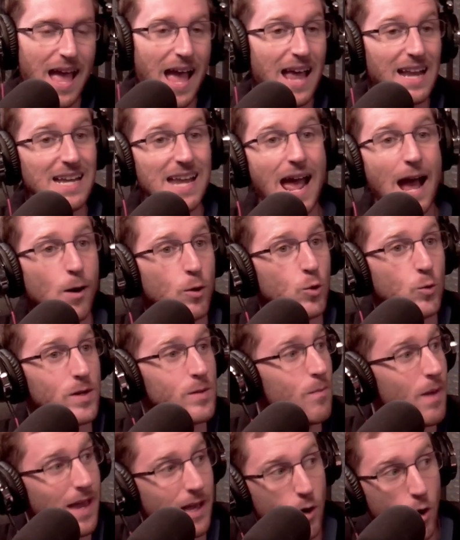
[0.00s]
And now
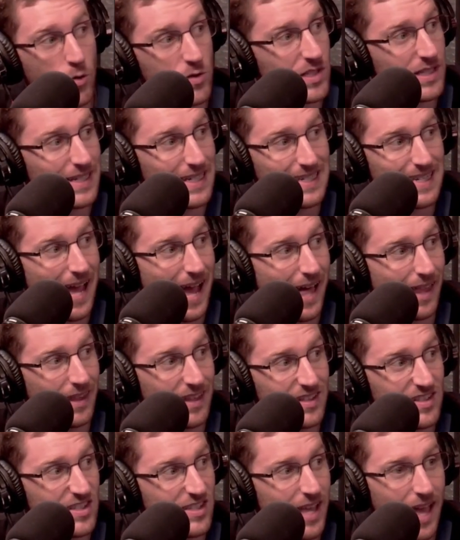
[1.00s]
Green Bay goes into
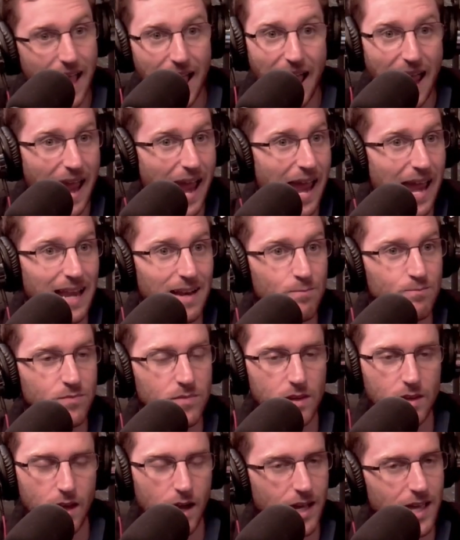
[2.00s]
Dallas, and
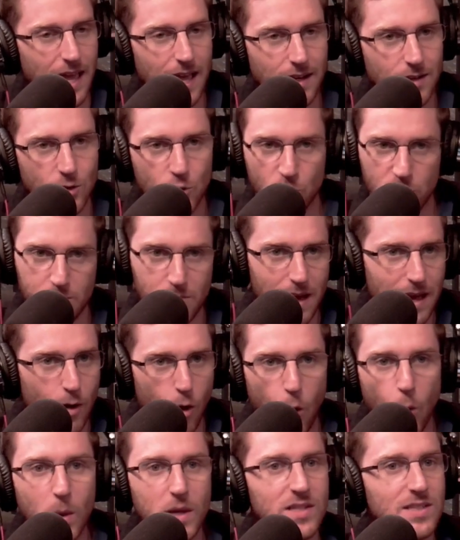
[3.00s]
again, Green Bay
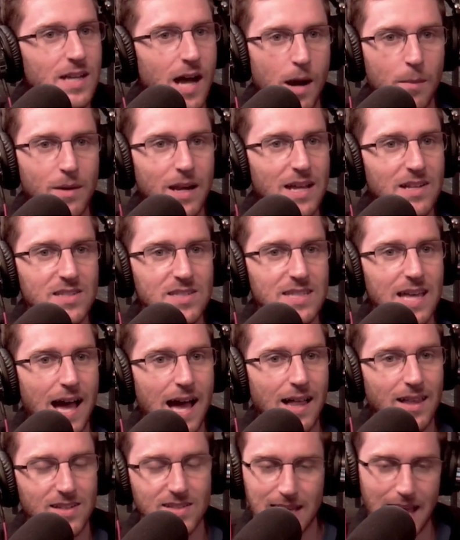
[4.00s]
always dominates
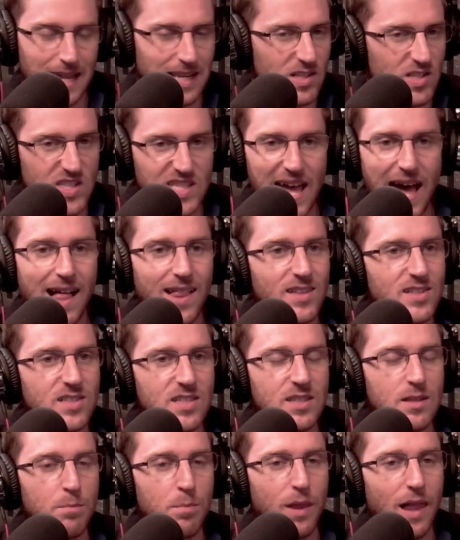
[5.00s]
Dallas, and it's Dallas
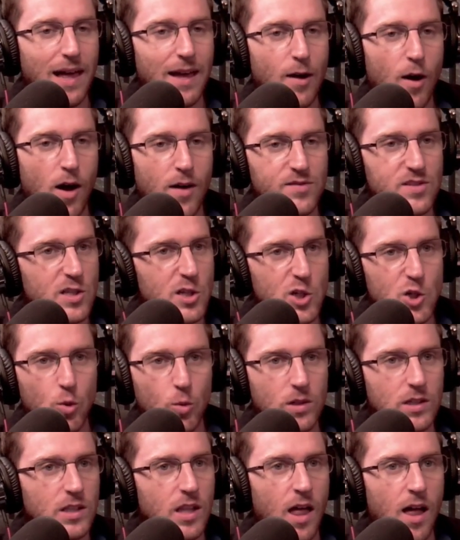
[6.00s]
in the playoffs. And
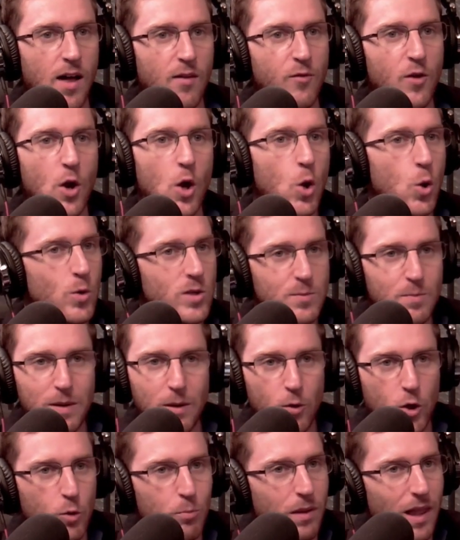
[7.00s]
Jordan Love, who's
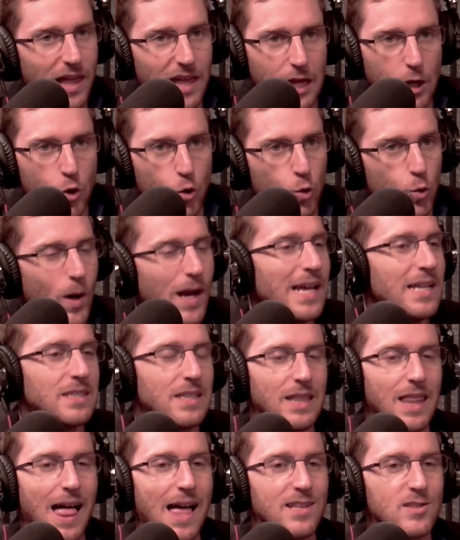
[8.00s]
been playing great
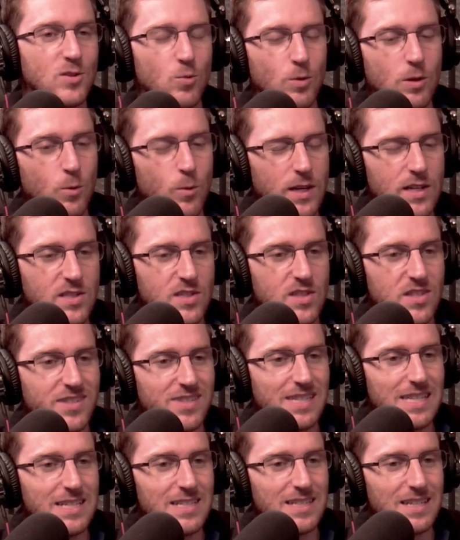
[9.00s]
the last three weeks of the
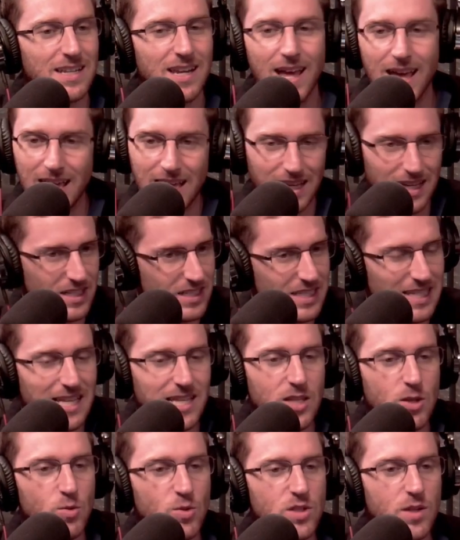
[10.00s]
season,
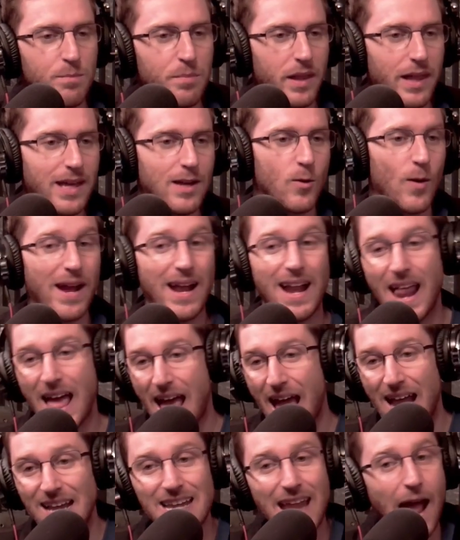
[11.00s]
continues to play great.
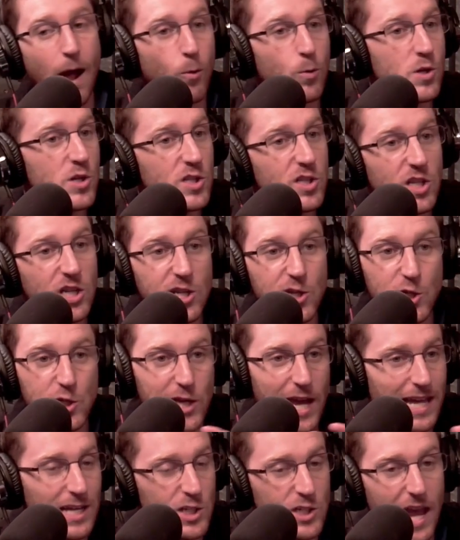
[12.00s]
And now we're just going to
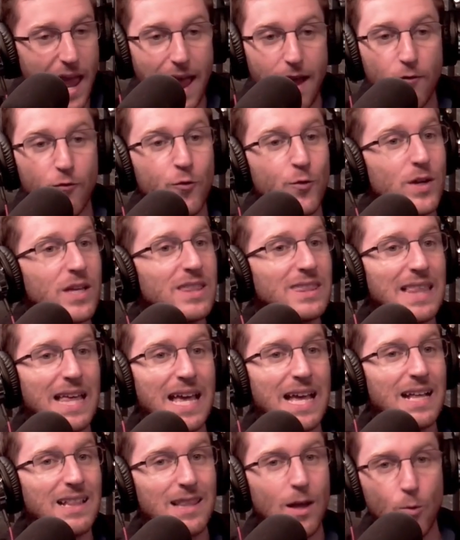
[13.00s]
change
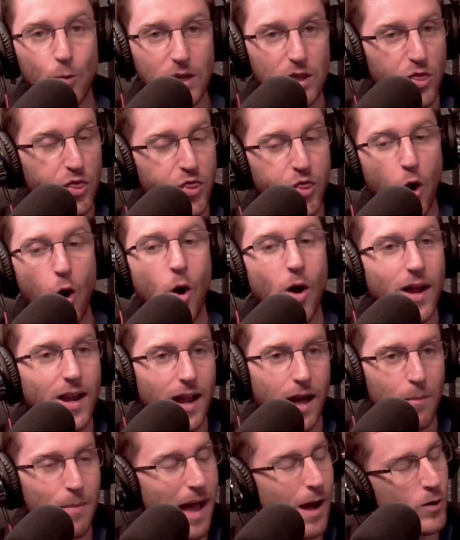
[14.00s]
everything that we thought
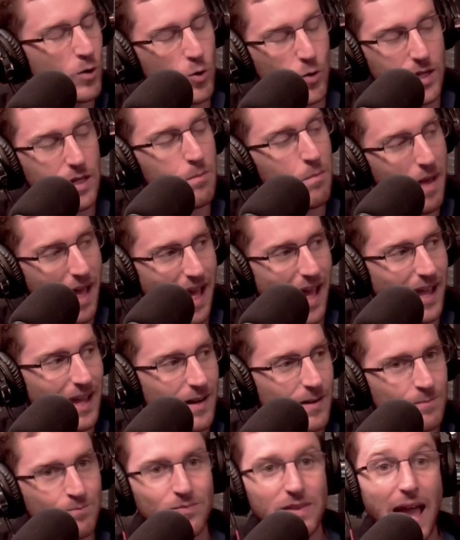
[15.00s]
about Green
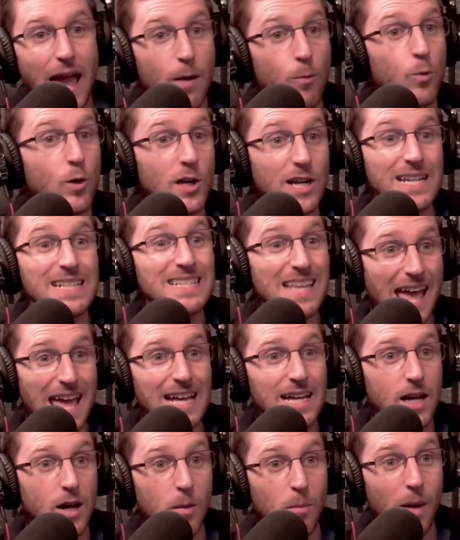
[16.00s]
Bay, and we're going to
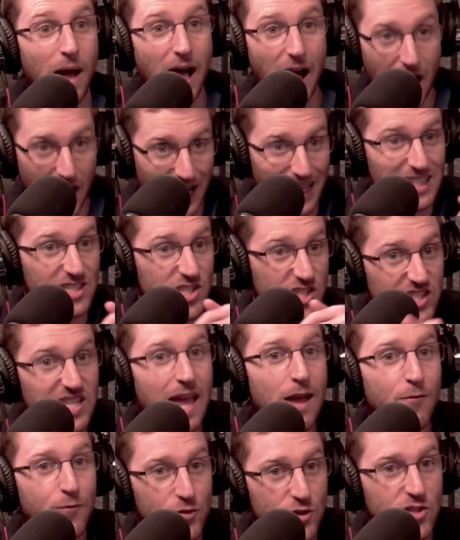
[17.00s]
take them against
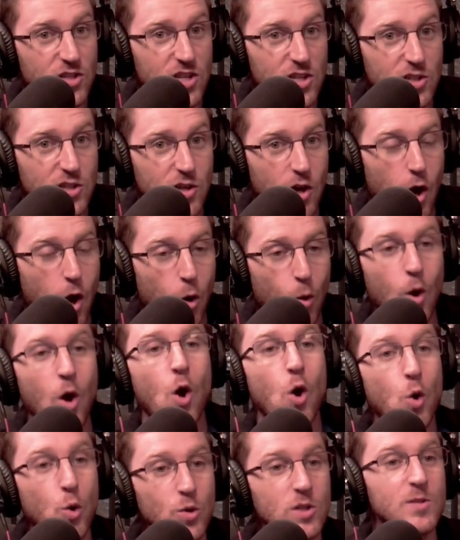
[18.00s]
San Francisco,
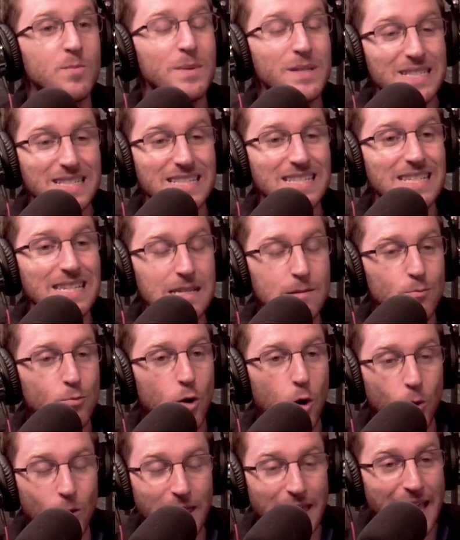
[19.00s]
who has been
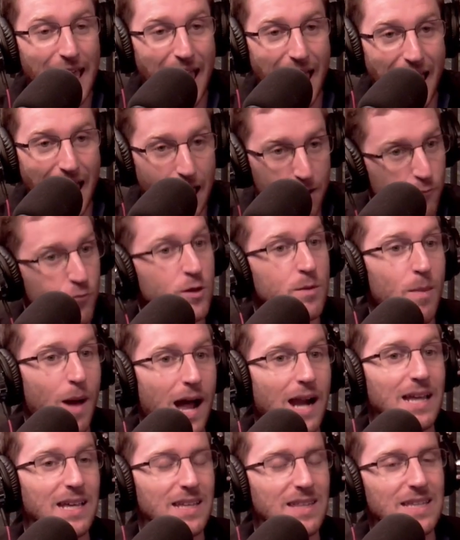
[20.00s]
steamrolling
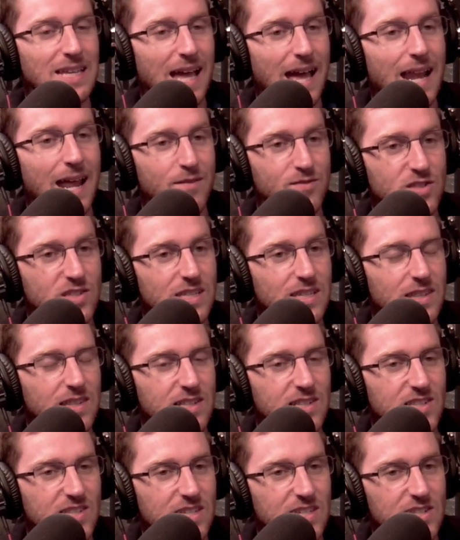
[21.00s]
everybody in the NFC
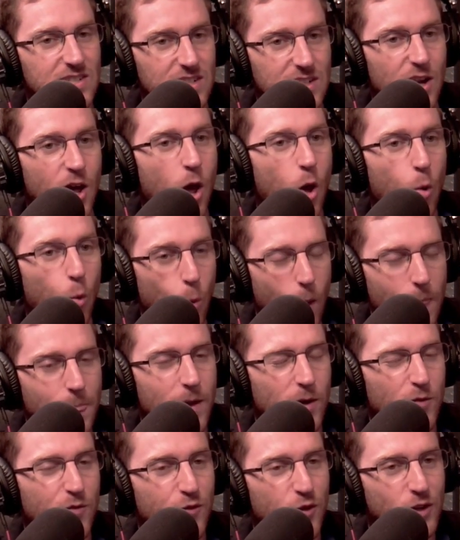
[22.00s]
this season when
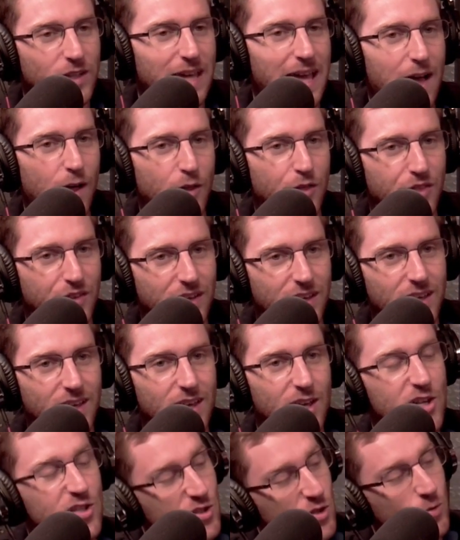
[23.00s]
they're fully healthy.
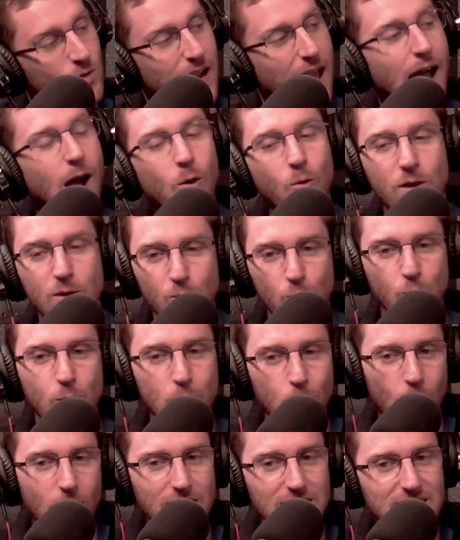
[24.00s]
So now we,
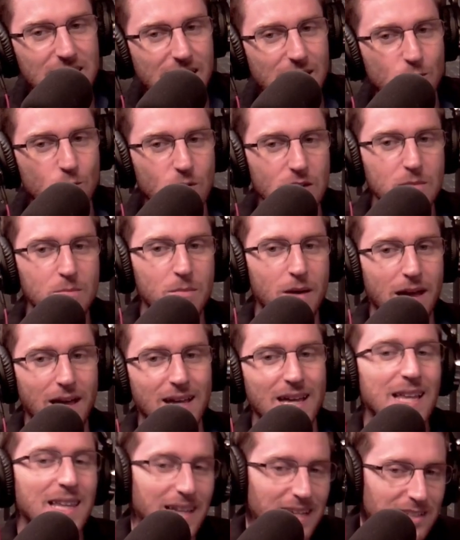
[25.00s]
we want to take Green
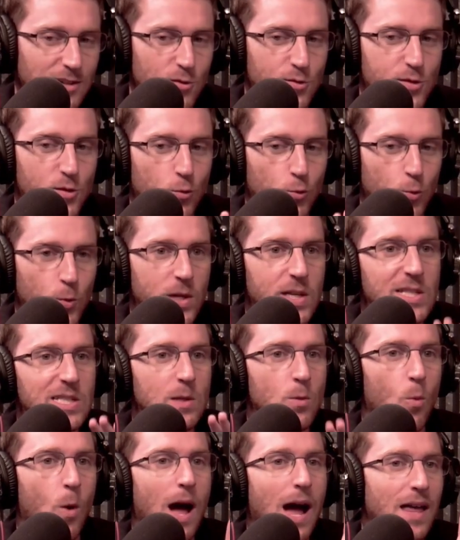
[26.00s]
Bay. Like, there's a
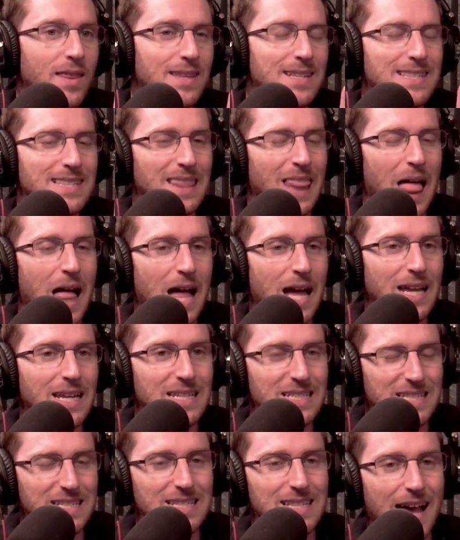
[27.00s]
reason why this
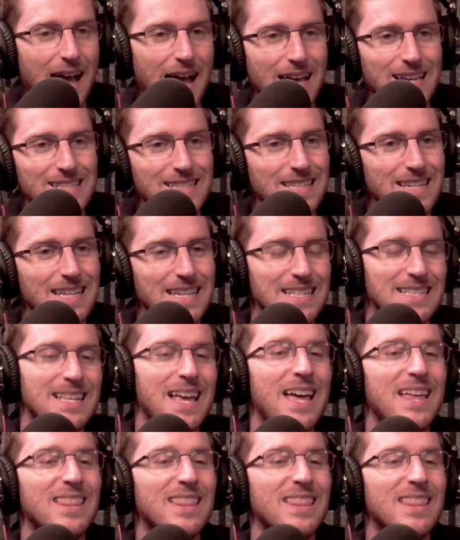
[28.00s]
line is as high as it is.